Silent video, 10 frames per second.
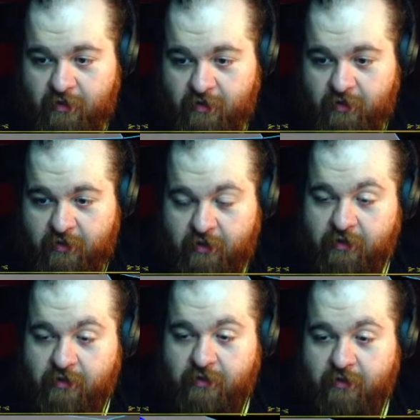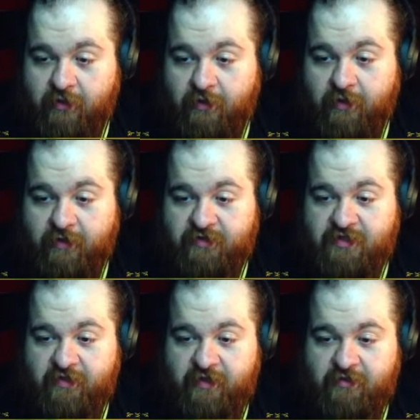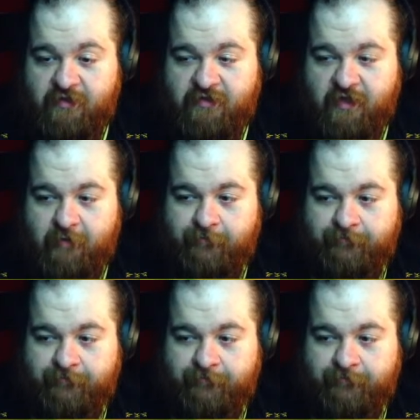Alright, let's go ahead and do this then.